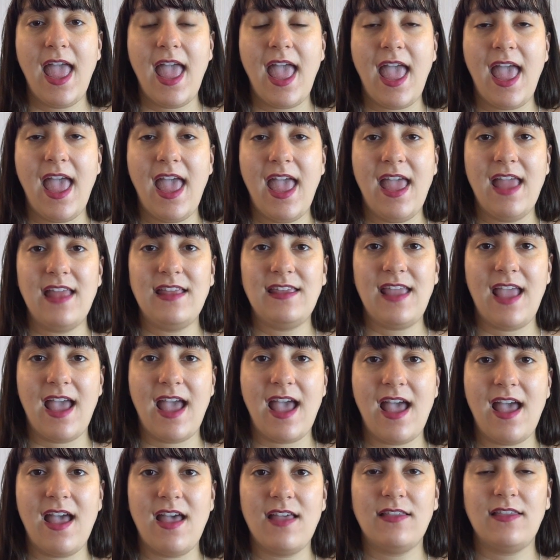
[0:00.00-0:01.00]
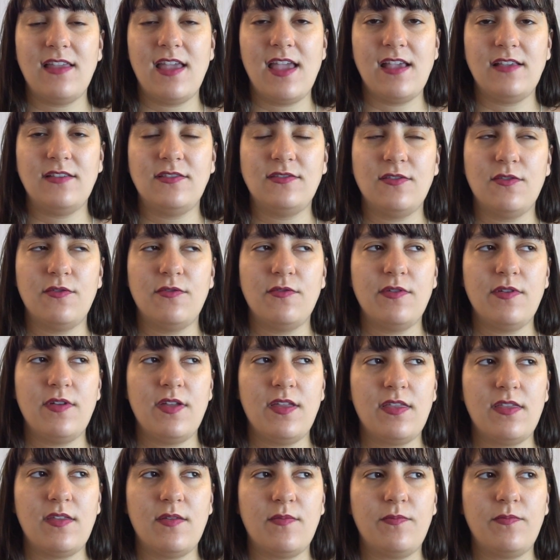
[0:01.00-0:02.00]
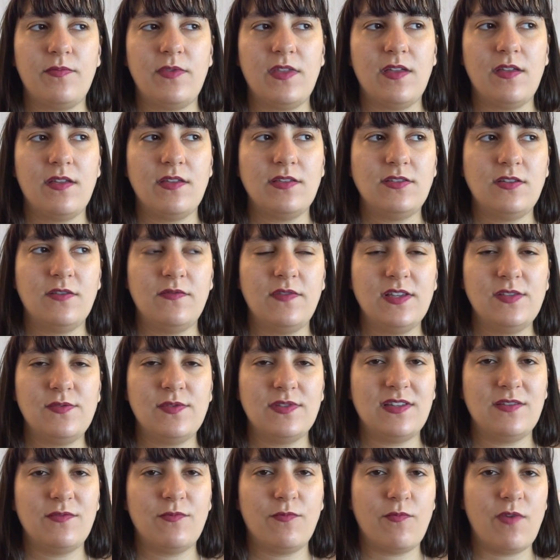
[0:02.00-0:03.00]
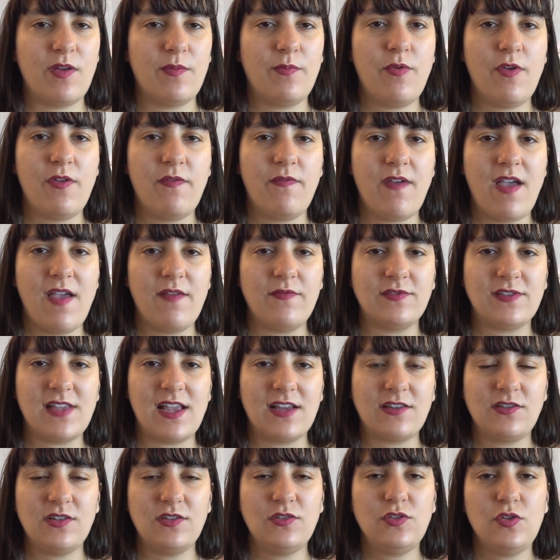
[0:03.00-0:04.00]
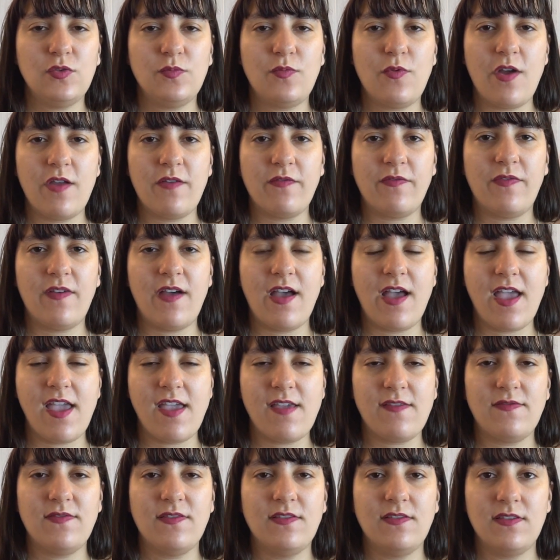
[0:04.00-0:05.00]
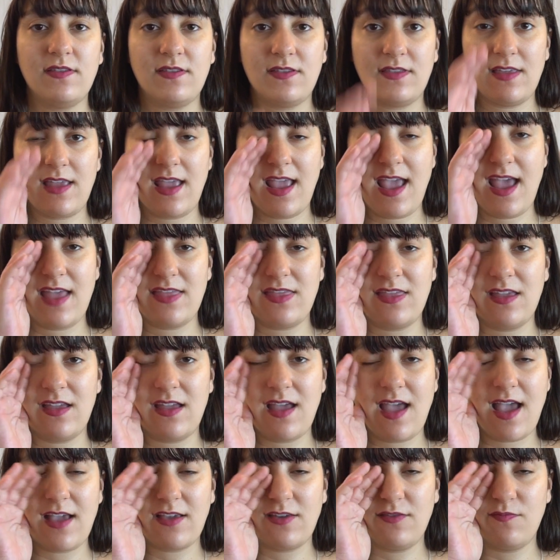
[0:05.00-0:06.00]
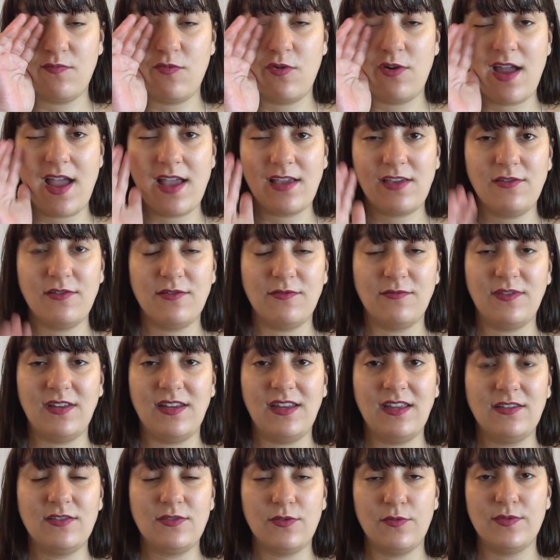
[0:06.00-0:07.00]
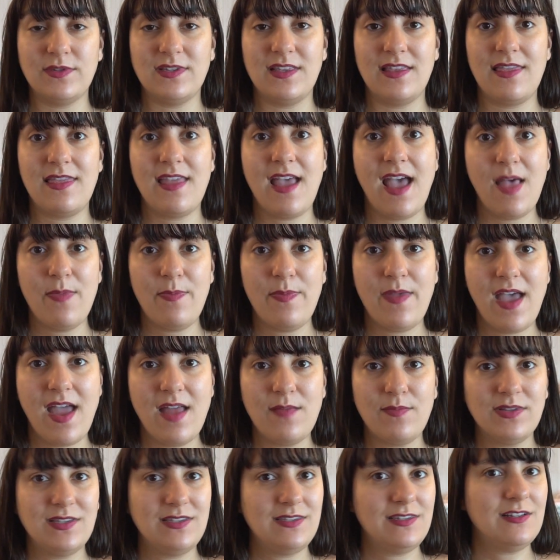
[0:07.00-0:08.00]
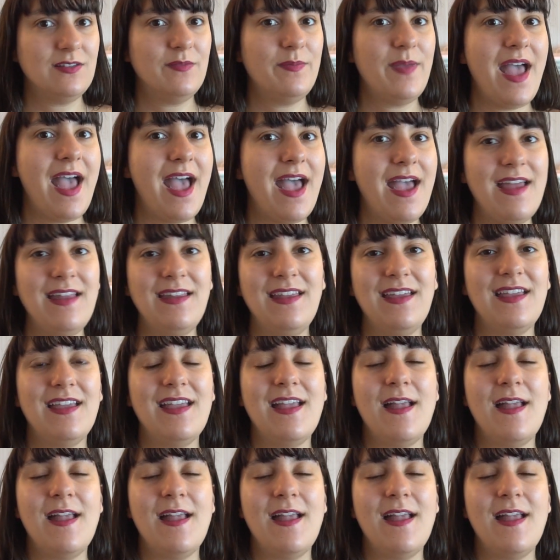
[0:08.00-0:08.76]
And yeah, like, so the cervix wasn't 1.5, it was actually 2.5. They had the more accurate reading, so it wasn't that bad, but still bad.